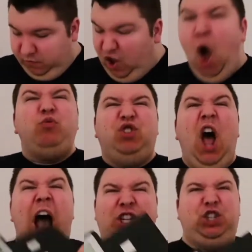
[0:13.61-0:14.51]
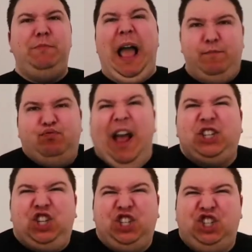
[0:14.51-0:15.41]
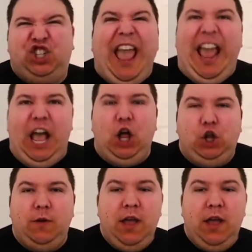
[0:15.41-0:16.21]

Don't touch my precious scale.